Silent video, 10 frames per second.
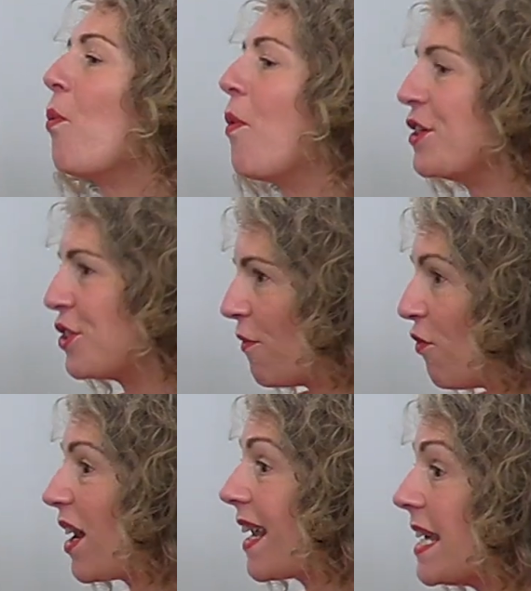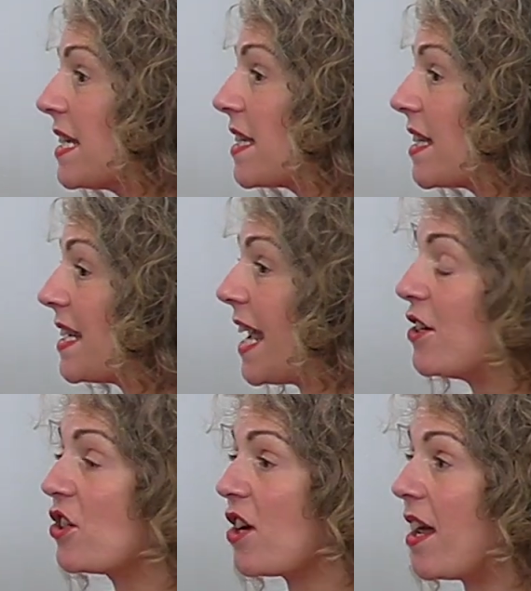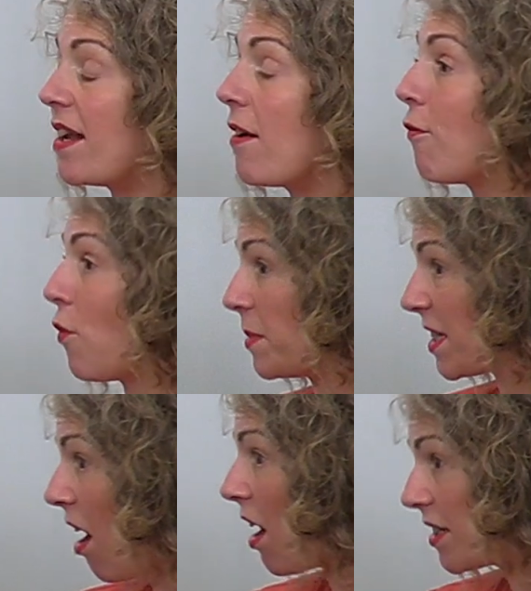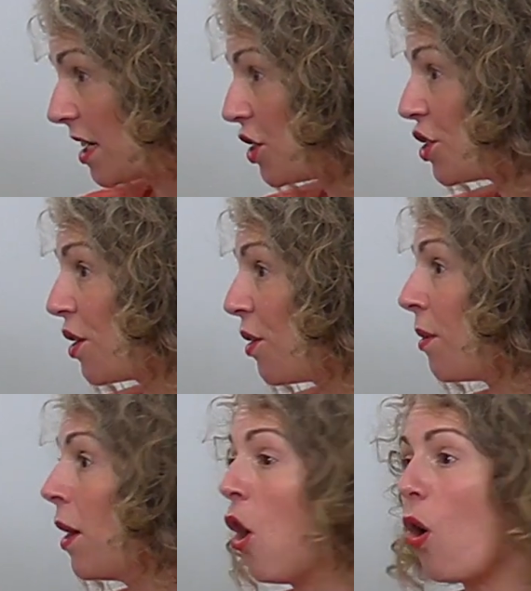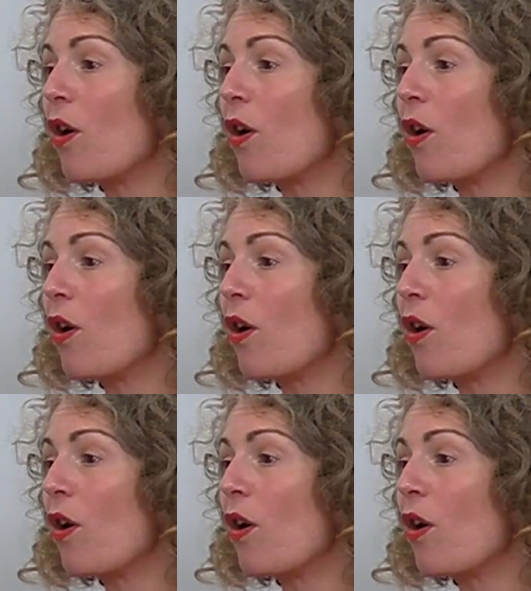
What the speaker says: once you've released the tension from scar tissue